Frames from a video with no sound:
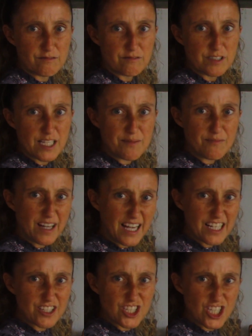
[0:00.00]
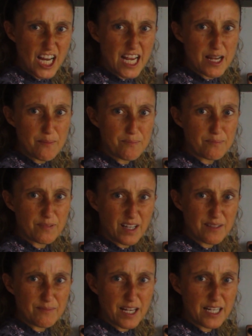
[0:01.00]
Same kind of
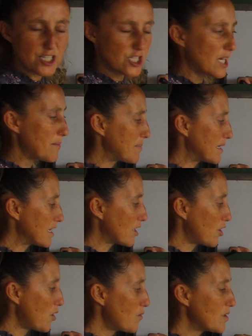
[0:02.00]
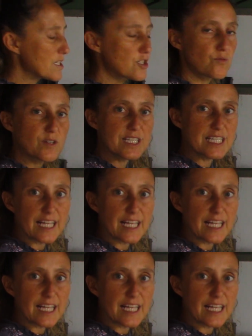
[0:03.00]
shape, but the cone is 3D.